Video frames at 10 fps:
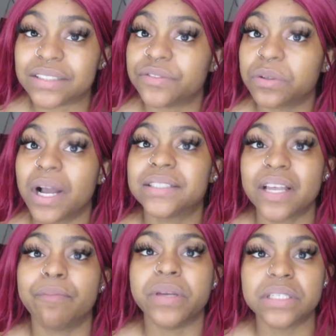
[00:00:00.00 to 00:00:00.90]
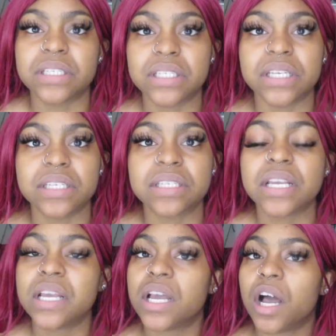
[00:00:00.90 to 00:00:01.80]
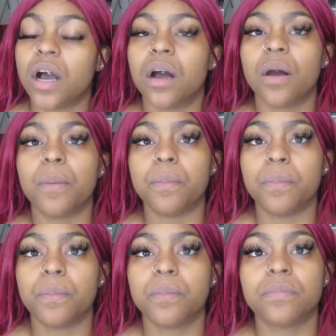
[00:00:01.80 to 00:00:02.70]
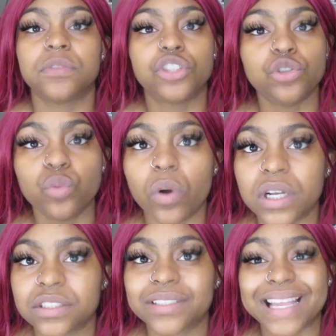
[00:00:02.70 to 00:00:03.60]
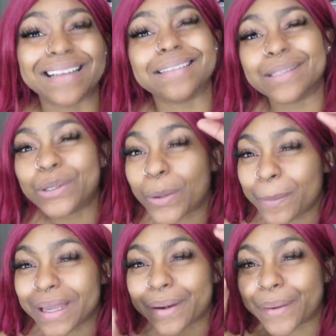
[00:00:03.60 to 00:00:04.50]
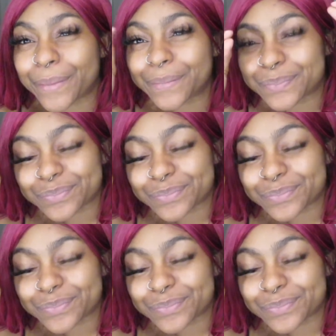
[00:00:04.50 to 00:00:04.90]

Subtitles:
If you guys have businesses that you want just like a little bit of,